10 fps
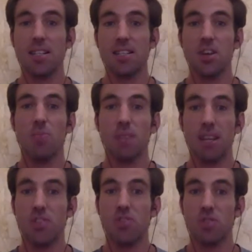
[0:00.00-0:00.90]
it's got the
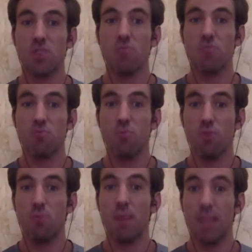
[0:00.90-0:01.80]
potential to
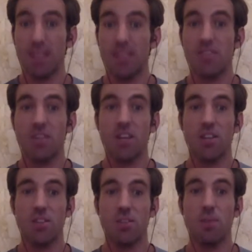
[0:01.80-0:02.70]
remove billions of
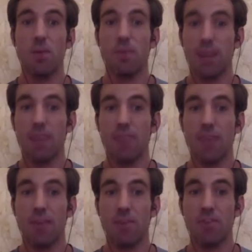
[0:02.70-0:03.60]
tons permanently from the
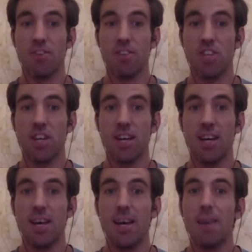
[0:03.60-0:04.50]
atmosphere each year.
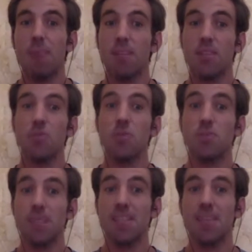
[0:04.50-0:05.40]
But it's always
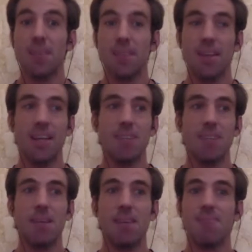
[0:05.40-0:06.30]
been something that has
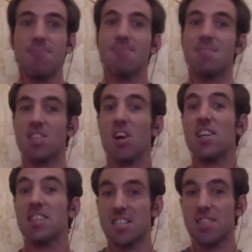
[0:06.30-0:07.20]
been,
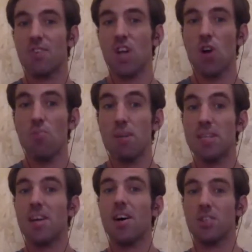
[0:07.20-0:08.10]
scientists have known, but
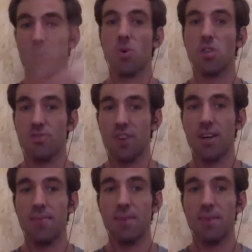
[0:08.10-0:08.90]
it's hard to quantify.